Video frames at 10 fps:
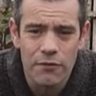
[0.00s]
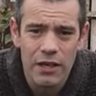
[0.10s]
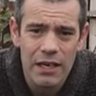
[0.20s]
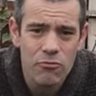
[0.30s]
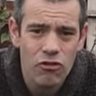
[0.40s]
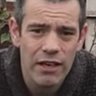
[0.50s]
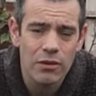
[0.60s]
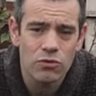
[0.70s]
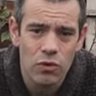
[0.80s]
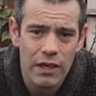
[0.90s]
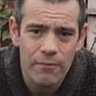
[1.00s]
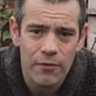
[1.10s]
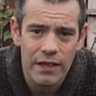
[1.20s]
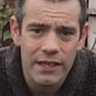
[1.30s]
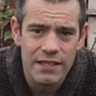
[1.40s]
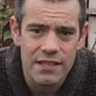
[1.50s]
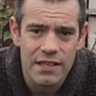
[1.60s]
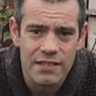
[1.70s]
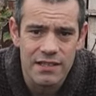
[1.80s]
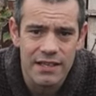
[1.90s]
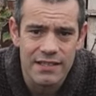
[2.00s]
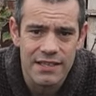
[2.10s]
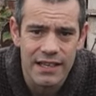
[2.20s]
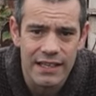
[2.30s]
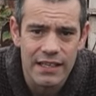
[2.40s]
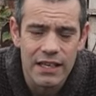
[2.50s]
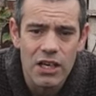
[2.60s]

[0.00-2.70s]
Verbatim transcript: If you let them dry out, all them fungi and things are going to die.